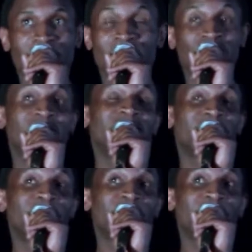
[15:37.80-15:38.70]
about it.
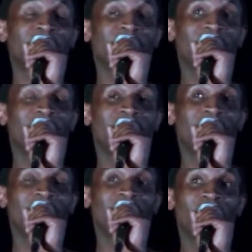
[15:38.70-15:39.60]

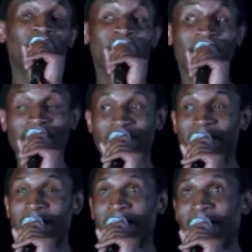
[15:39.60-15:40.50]
On the
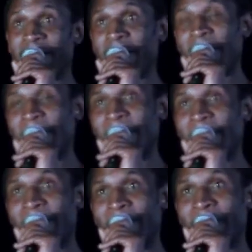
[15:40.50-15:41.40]
last day,
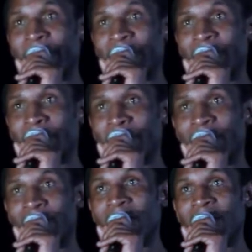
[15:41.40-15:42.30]

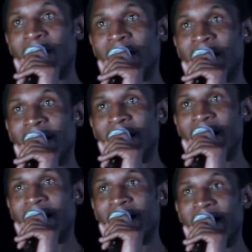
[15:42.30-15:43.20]
Paula
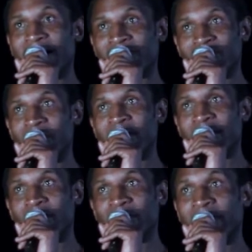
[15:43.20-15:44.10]
asked
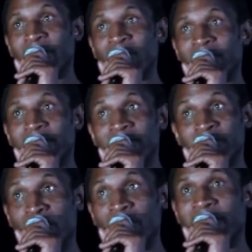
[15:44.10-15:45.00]
Jonah whether he had
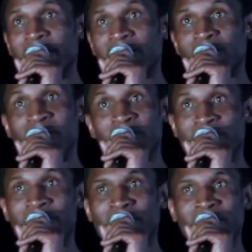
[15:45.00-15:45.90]
spoken to his
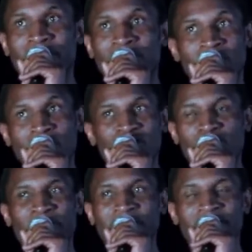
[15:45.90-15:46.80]
father about not
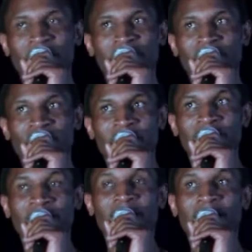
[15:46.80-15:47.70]
chopping down the trees.